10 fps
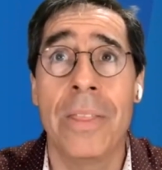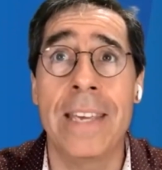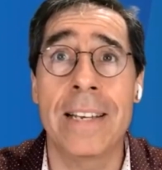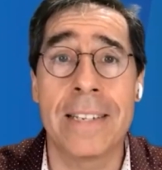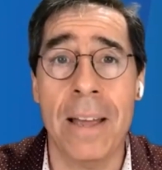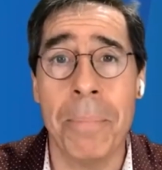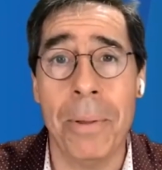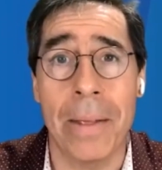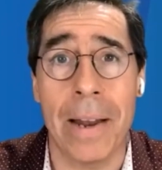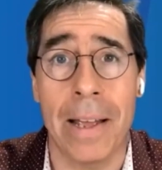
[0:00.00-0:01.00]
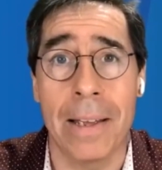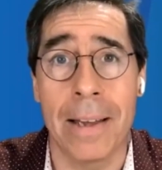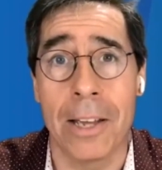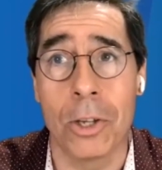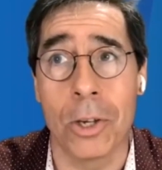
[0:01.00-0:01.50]
The example that
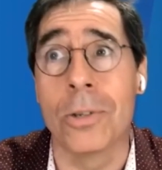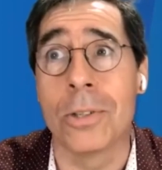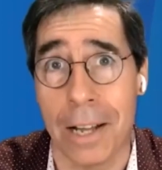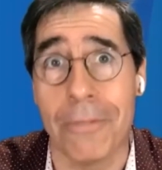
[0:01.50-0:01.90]
I use,